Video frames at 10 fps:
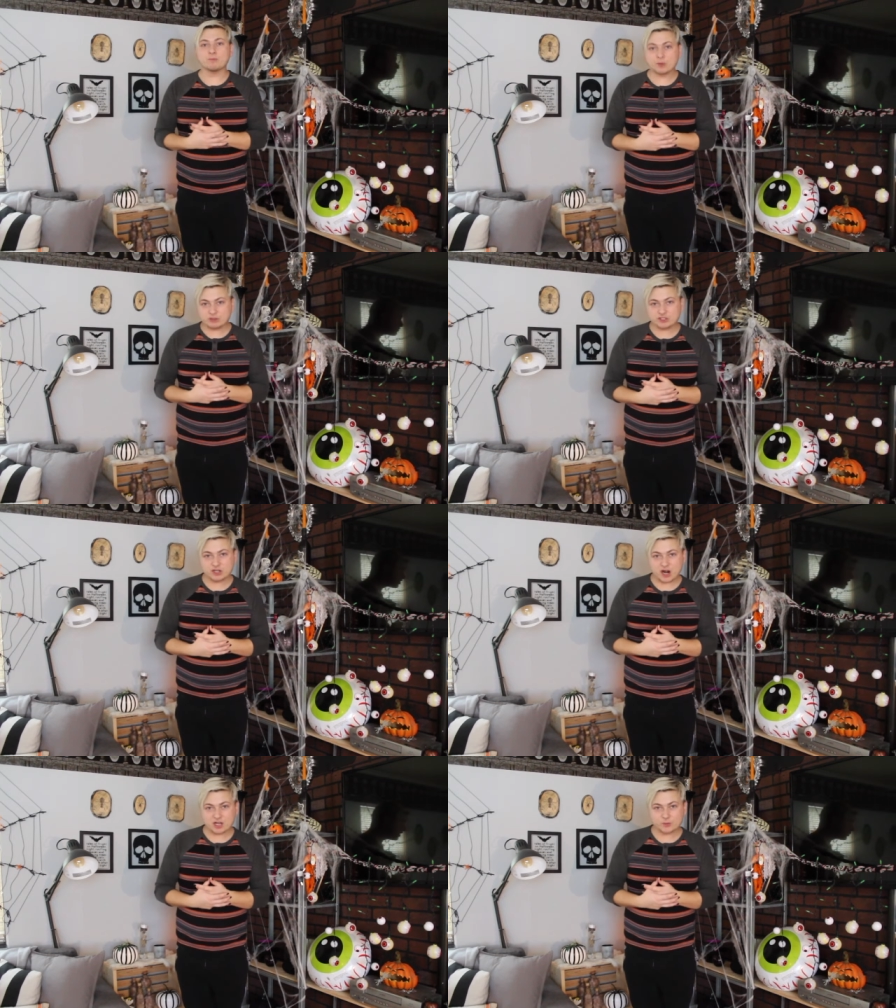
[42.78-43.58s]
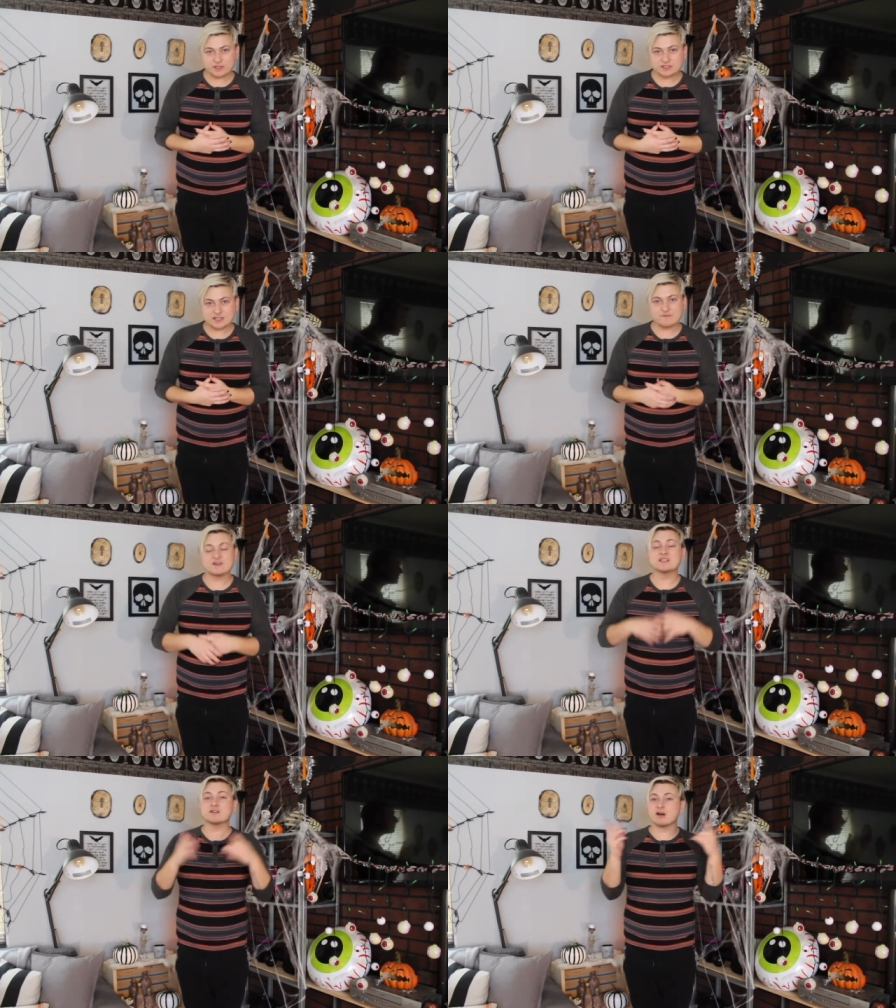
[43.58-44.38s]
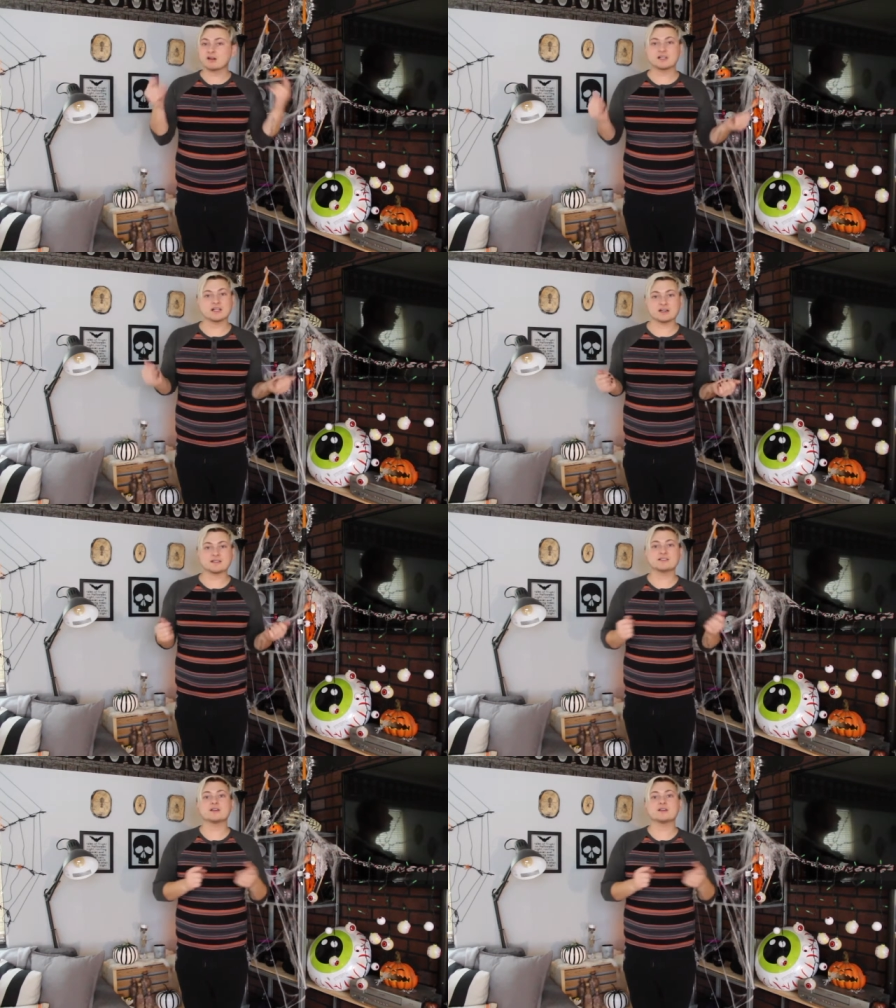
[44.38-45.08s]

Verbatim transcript: most of their Halloween stuff is on clearance.